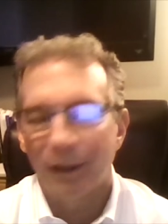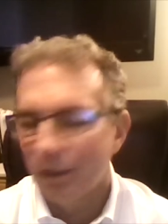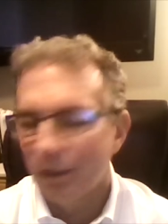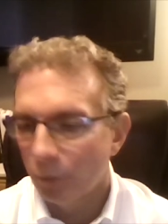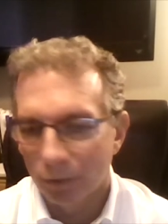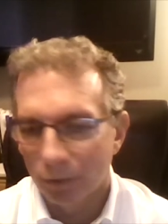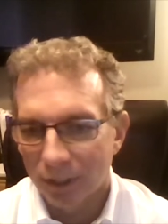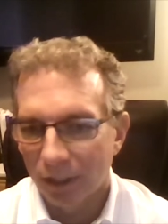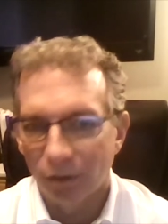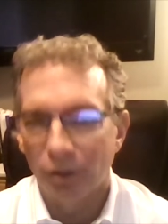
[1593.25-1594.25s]
Anyone will tell
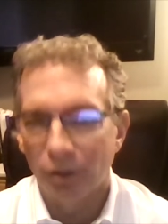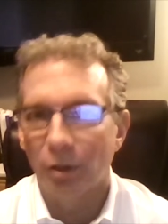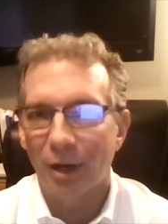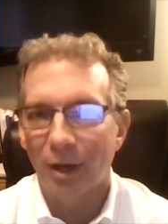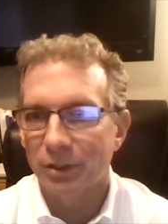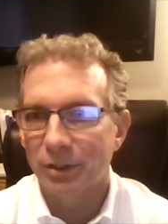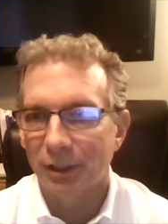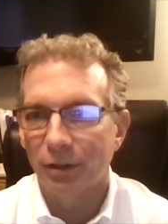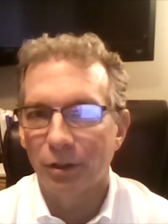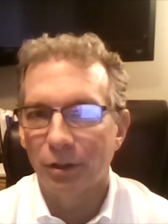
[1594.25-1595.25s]
you that you
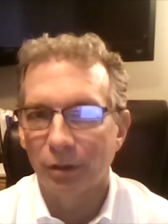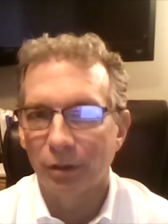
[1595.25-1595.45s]
obviously